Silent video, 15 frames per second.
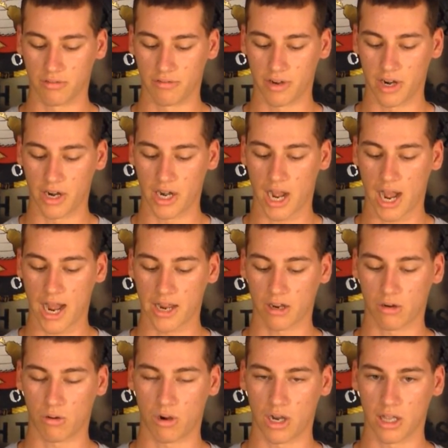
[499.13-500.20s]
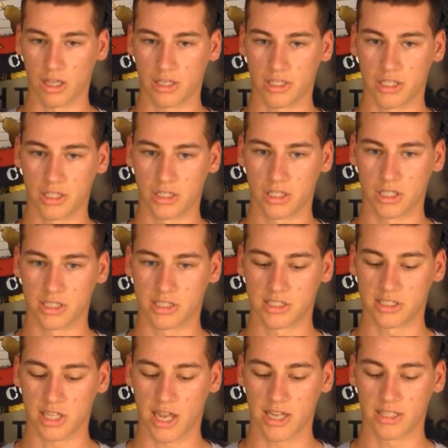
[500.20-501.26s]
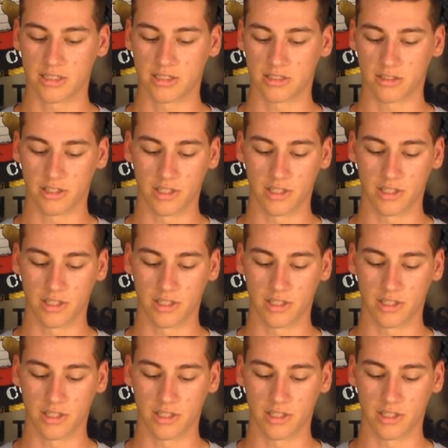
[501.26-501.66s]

very high quality, good sights,